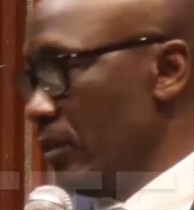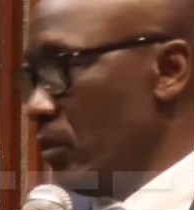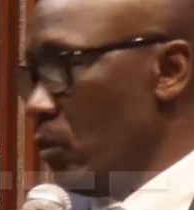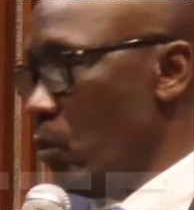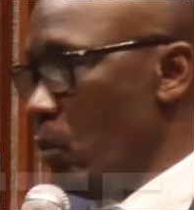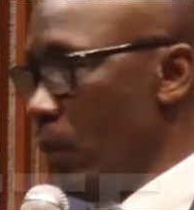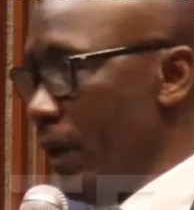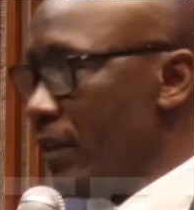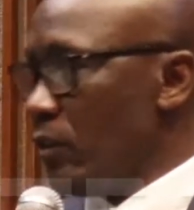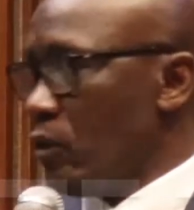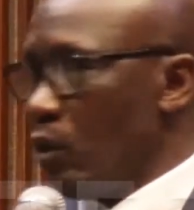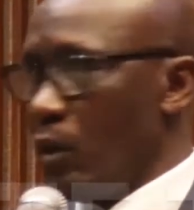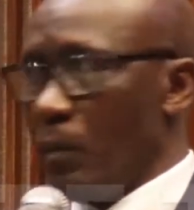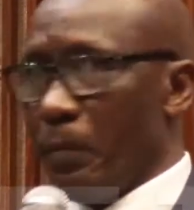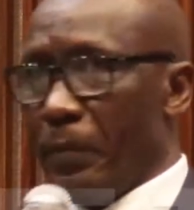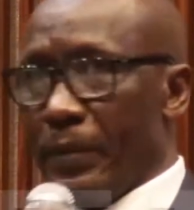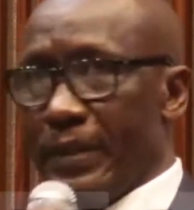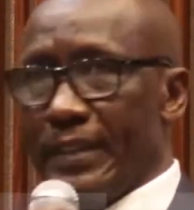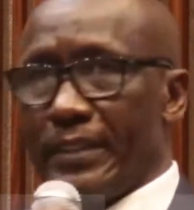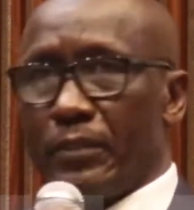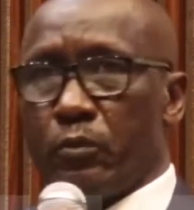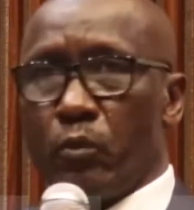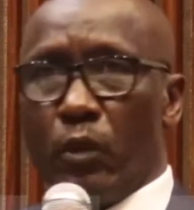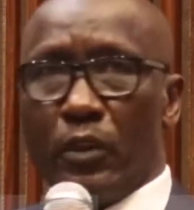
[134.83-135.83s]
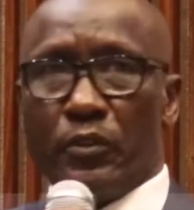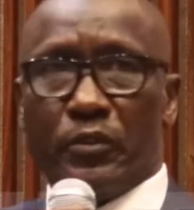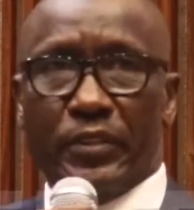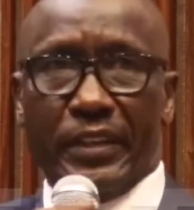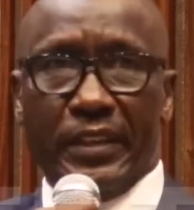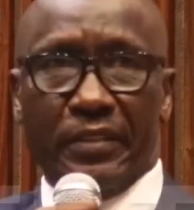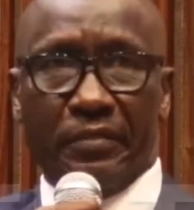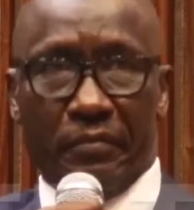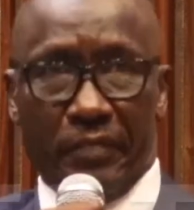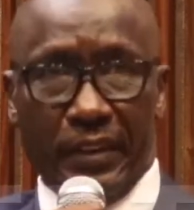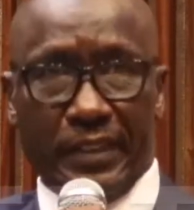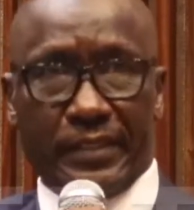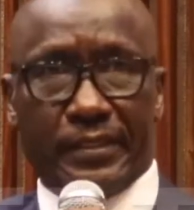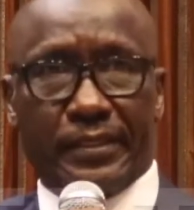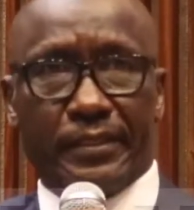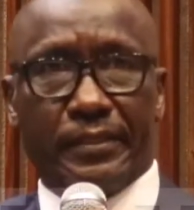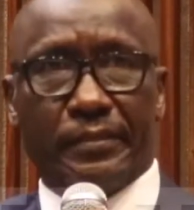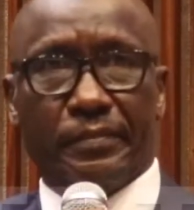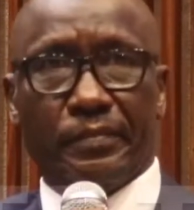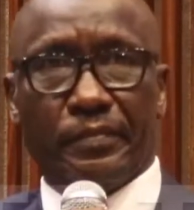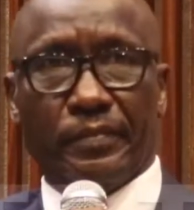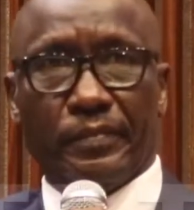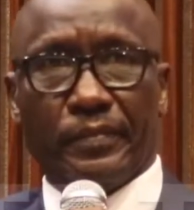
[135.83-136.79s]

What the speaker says: when companies want to invest,